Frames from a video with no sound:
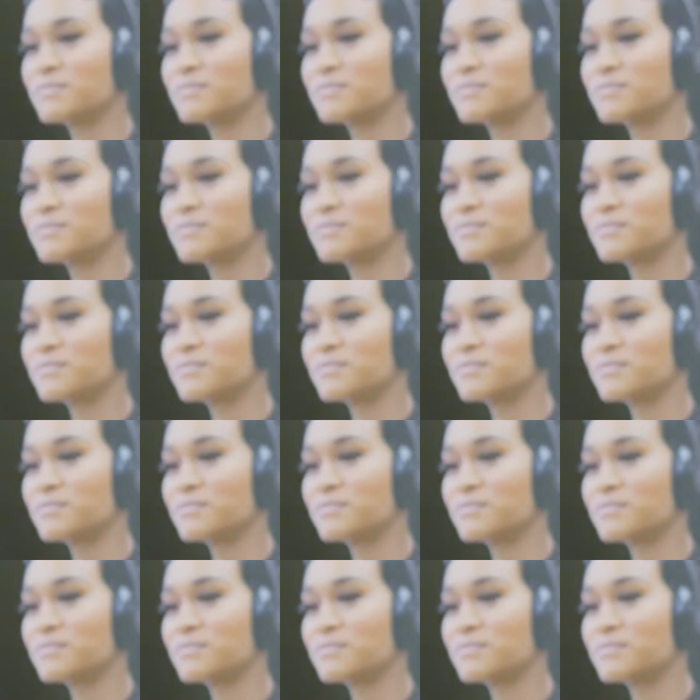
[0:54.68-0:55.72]

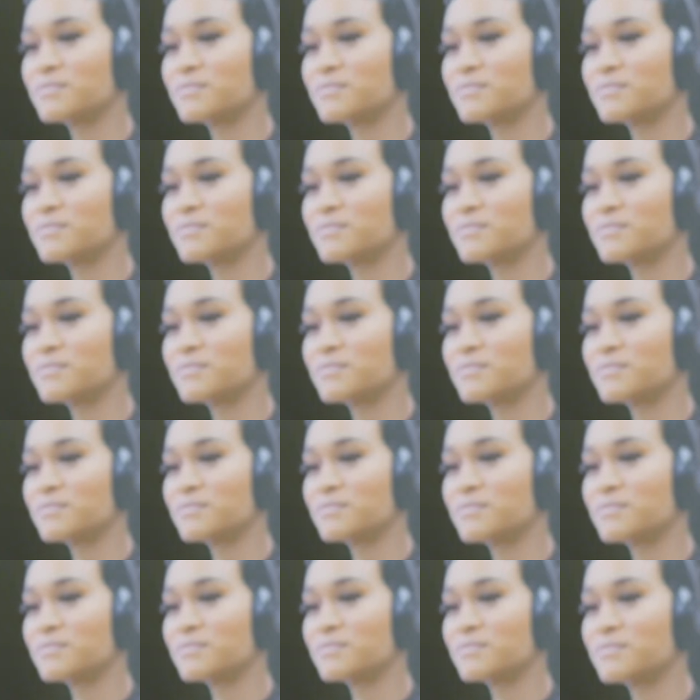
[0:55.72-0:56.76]

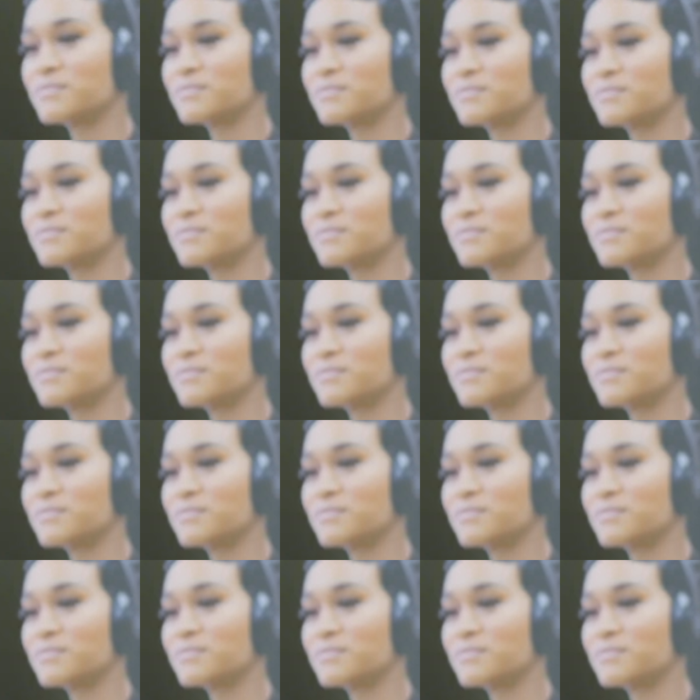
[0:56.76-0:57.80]

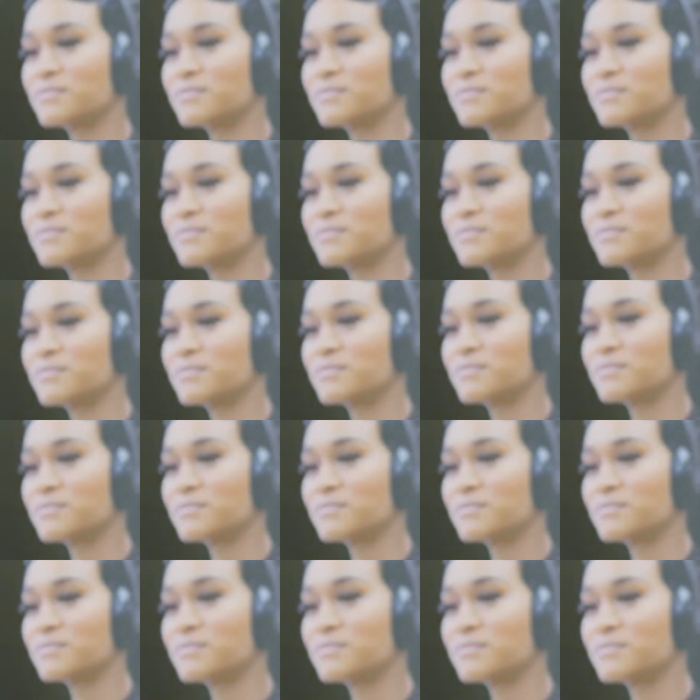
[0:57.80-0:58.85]

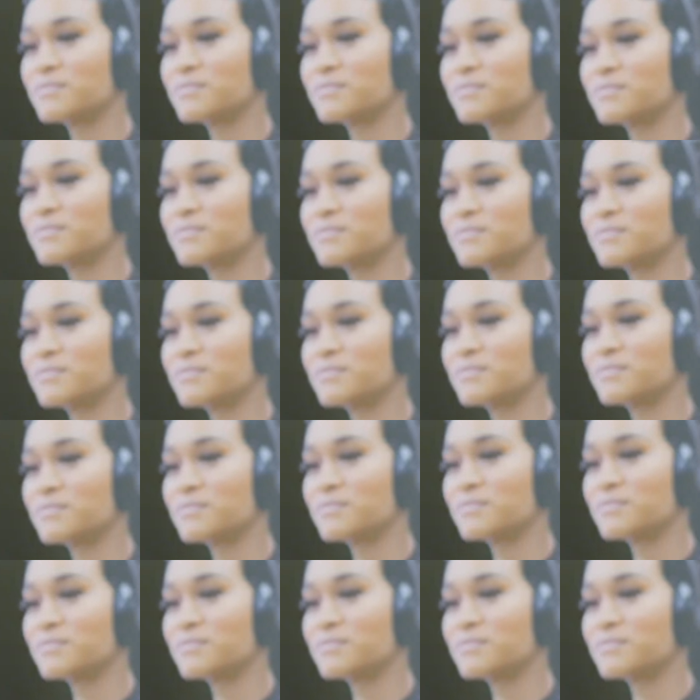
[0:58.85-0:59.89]

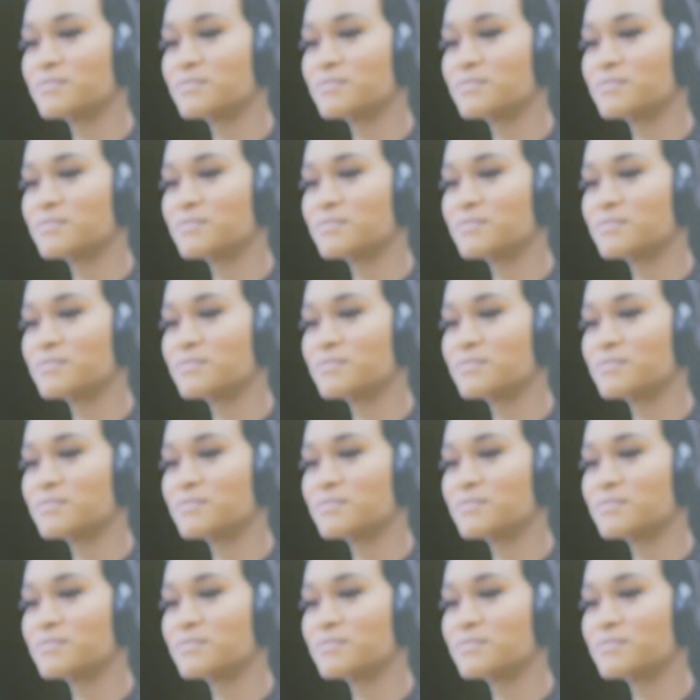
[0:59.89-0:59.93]
No words are spoken by the person on screen.